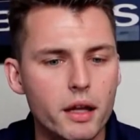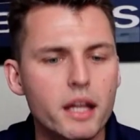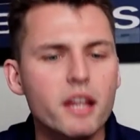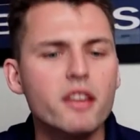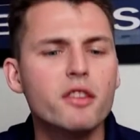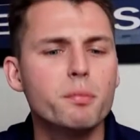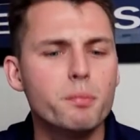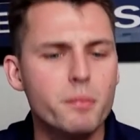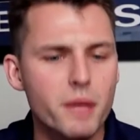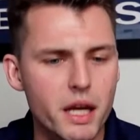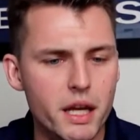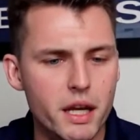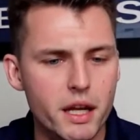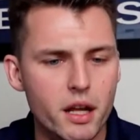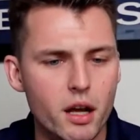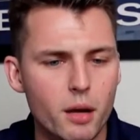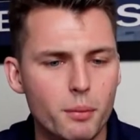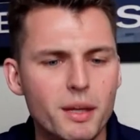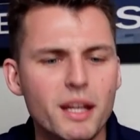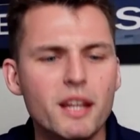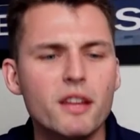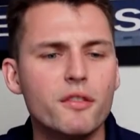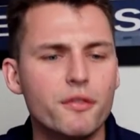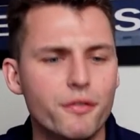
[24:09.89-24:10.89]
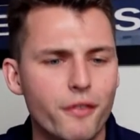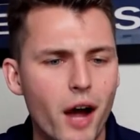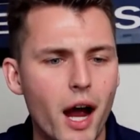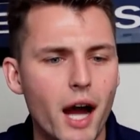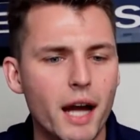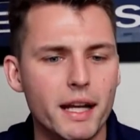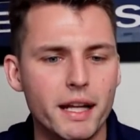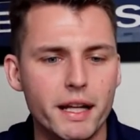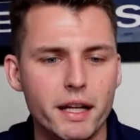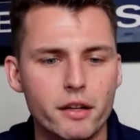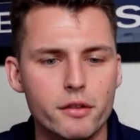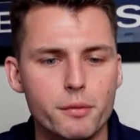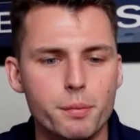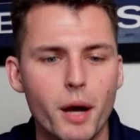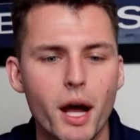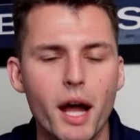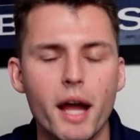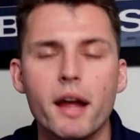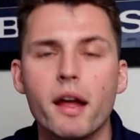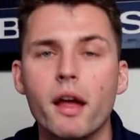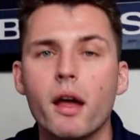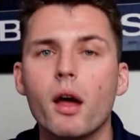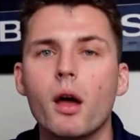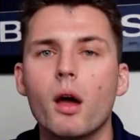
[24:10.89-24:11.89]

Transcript: He's medium. He's fine. He gets by.